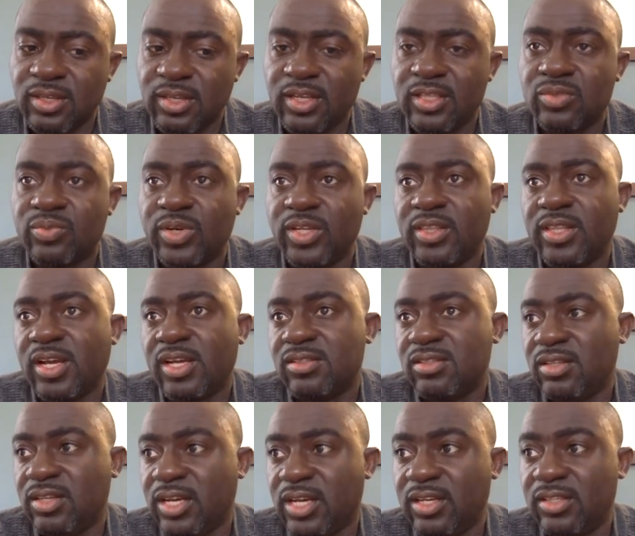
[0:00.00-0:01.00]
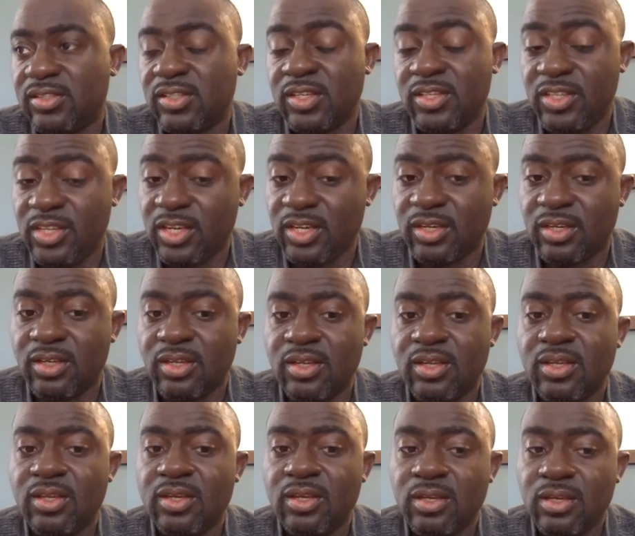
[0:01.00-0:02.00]
It is $1,000 a year
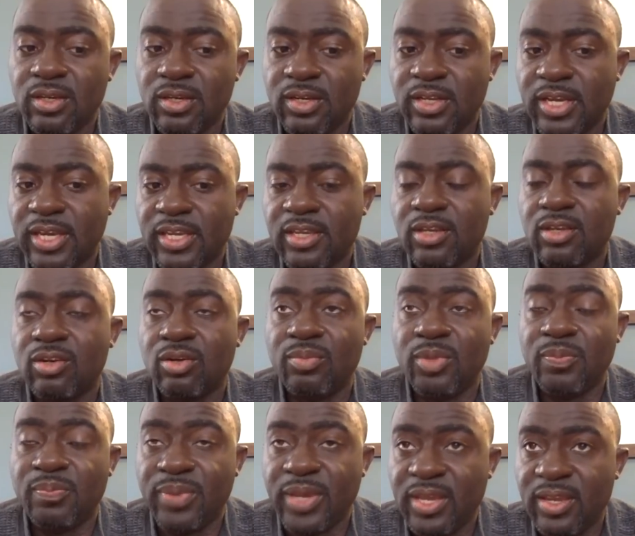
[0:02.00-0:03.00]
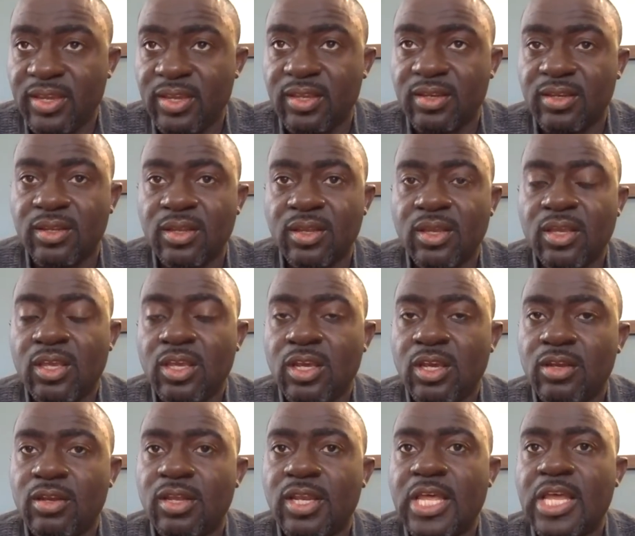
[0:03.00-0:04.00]
that you're going to be paying.
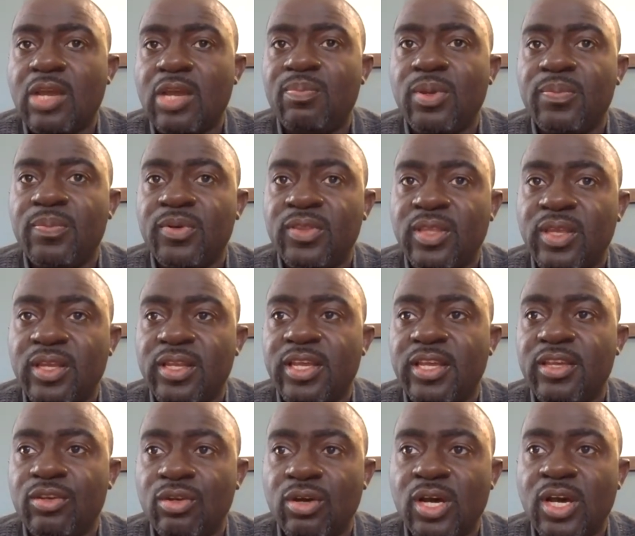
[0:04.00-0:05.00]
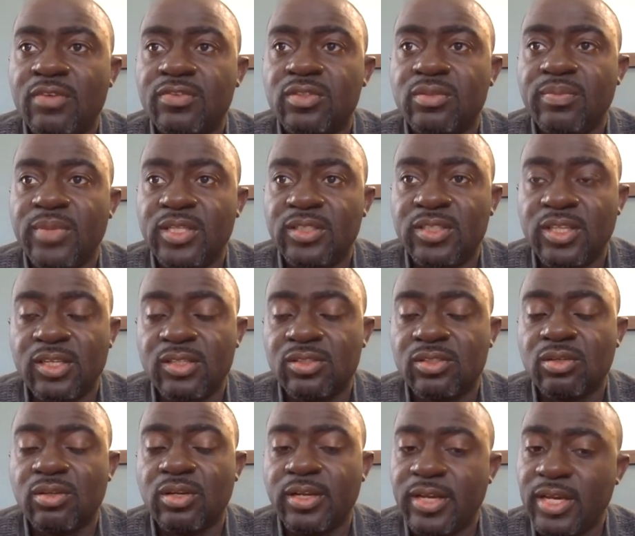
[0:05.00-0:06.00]
And a lot of people think that you don't have to maintain
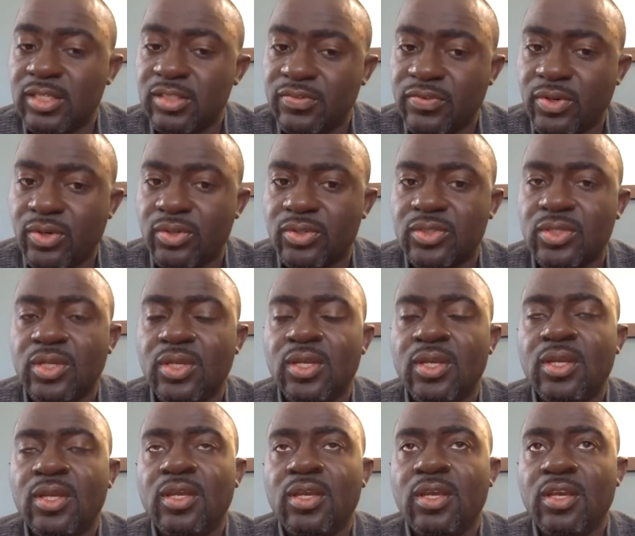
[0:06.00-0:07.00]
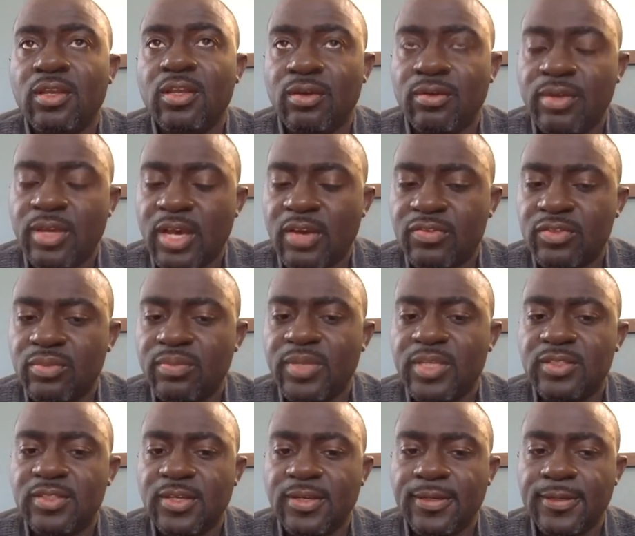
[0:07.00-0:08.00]
solar. That's false. You have to
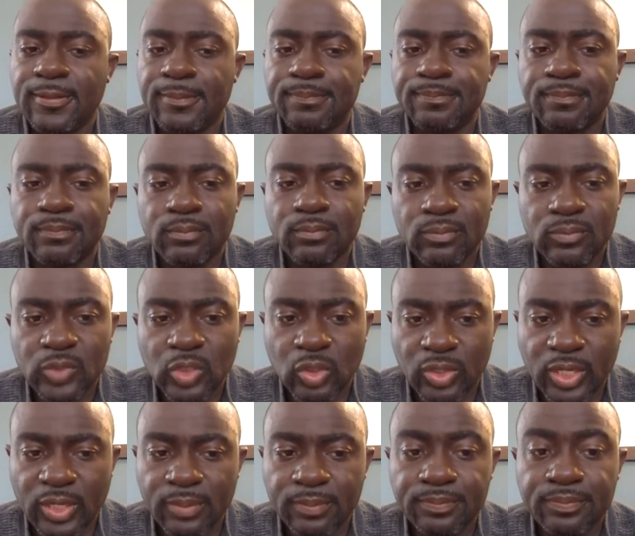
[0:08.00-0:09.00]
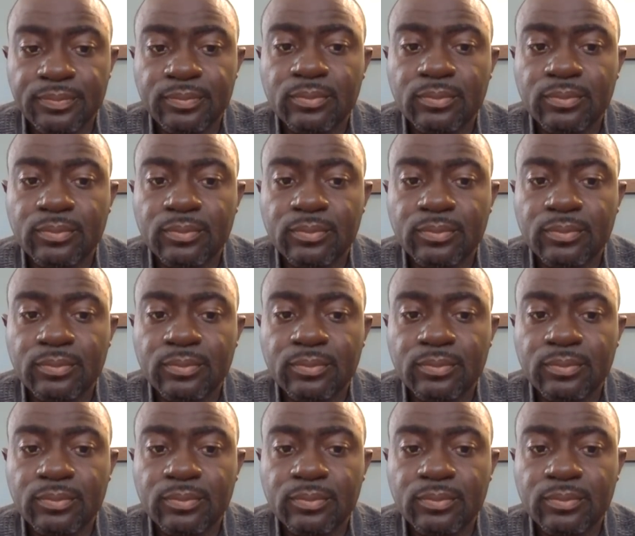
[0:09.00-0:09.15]
maintain them. Okay.